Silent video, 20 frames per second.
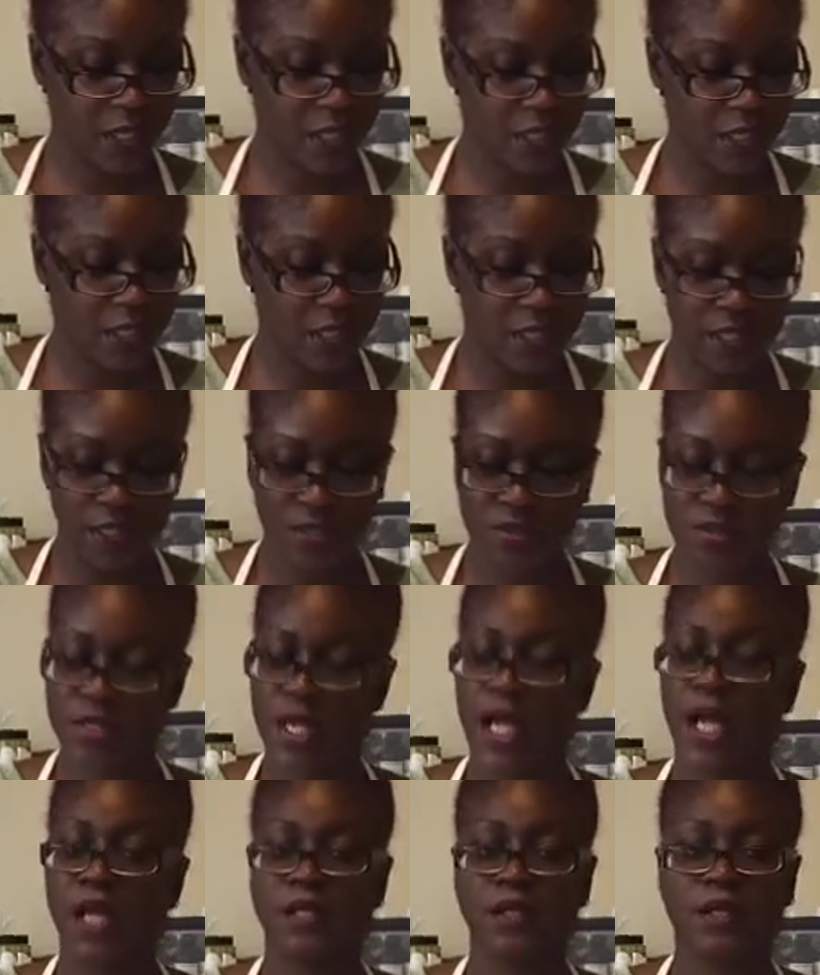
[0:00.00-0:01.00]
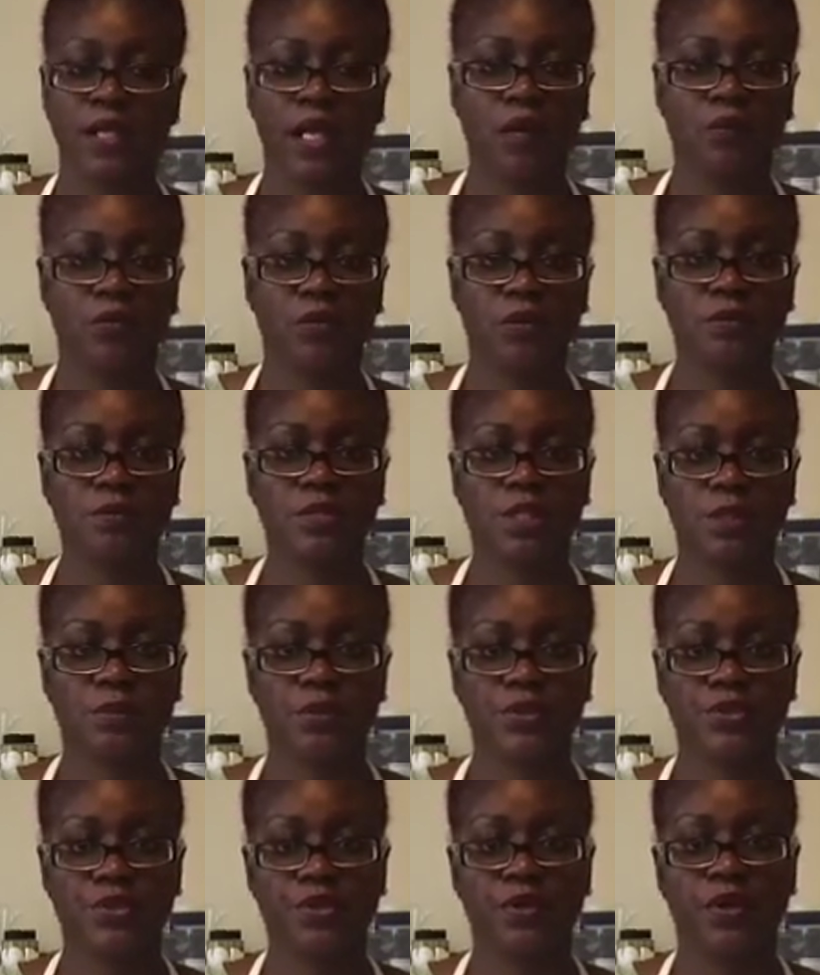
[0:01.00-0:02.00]
It is solid at room
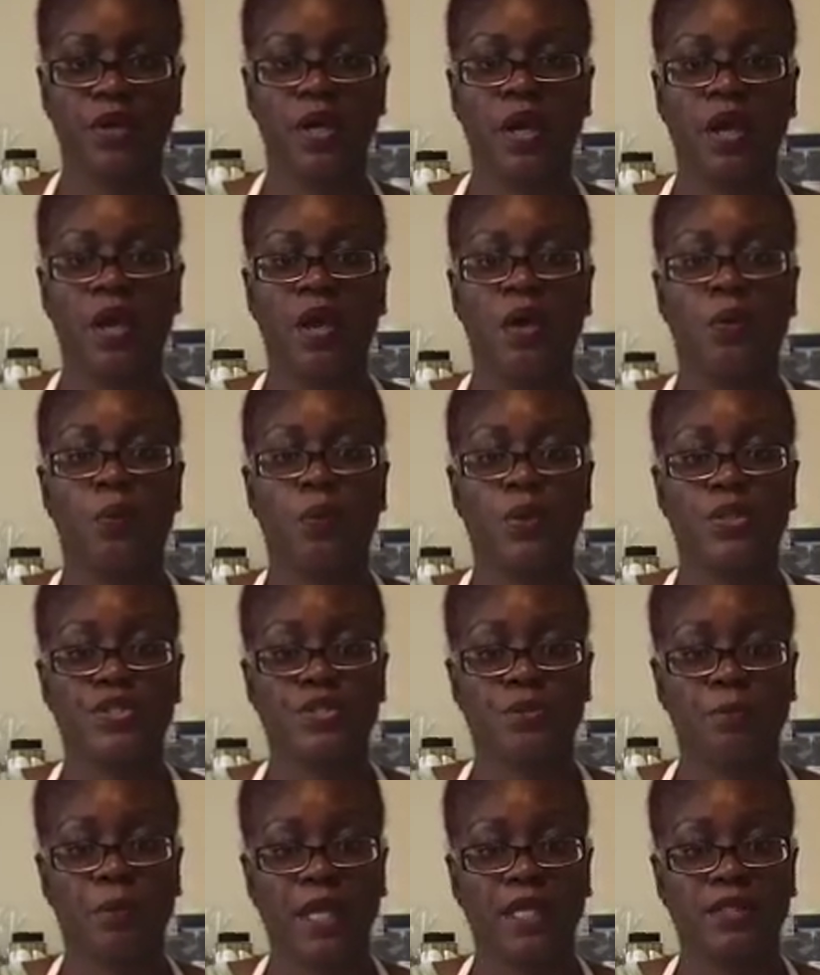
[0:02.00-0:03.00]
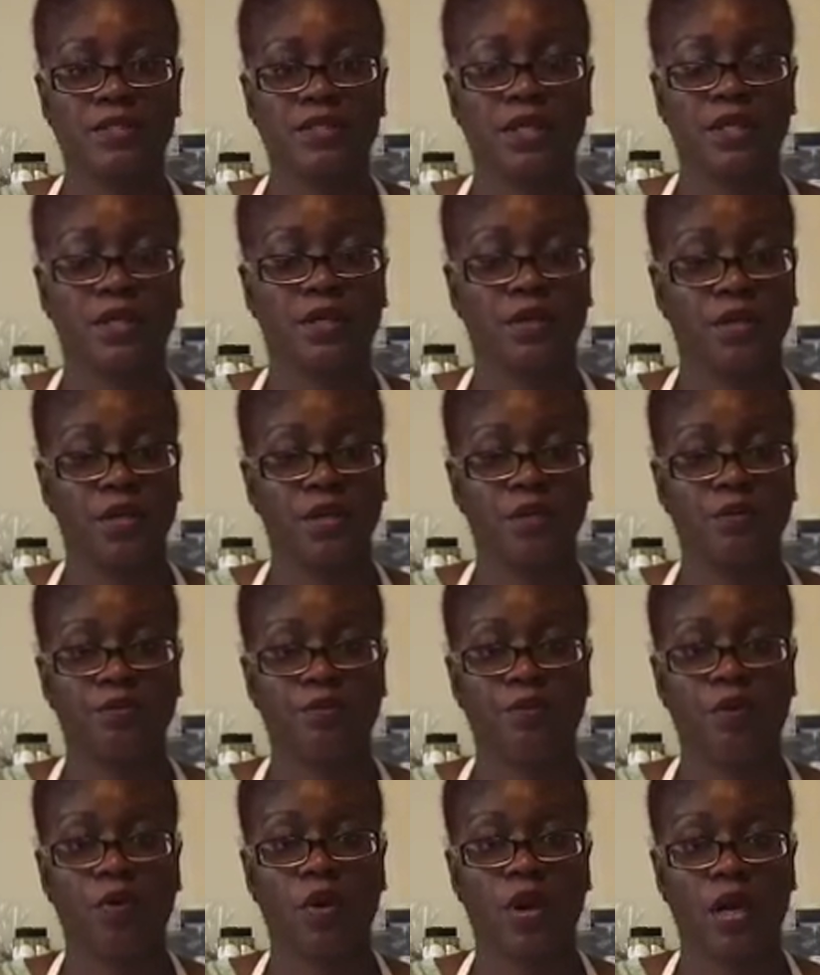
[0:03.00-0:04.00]
temperature, which makes it good
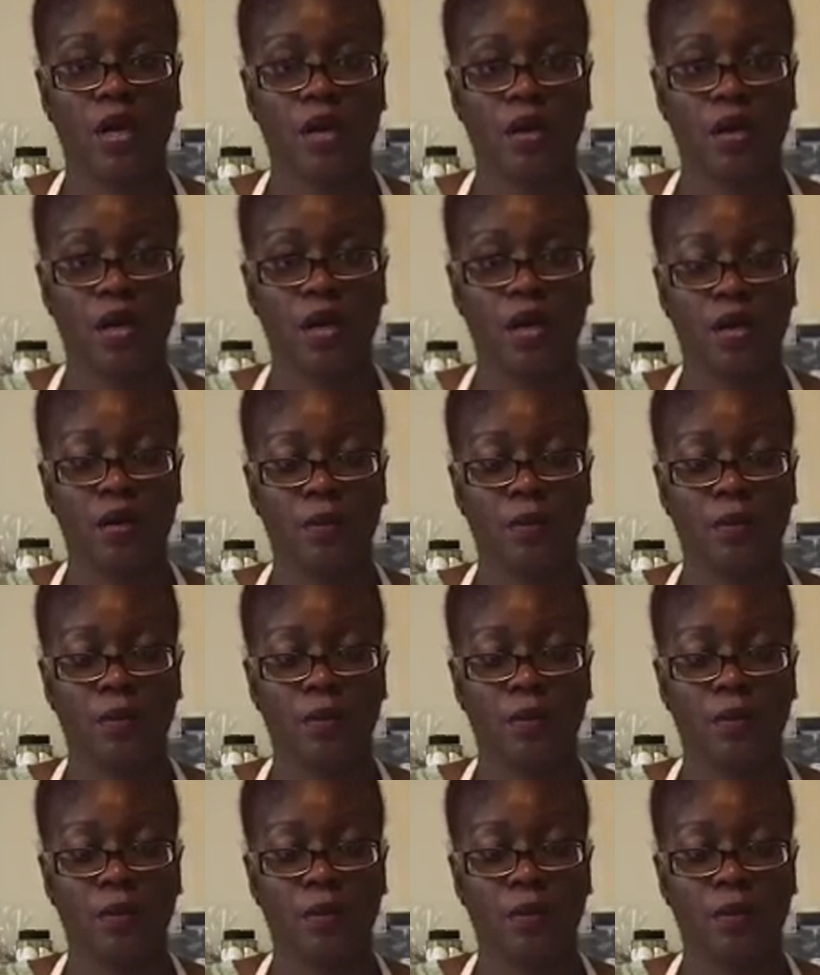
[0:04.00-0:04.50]
for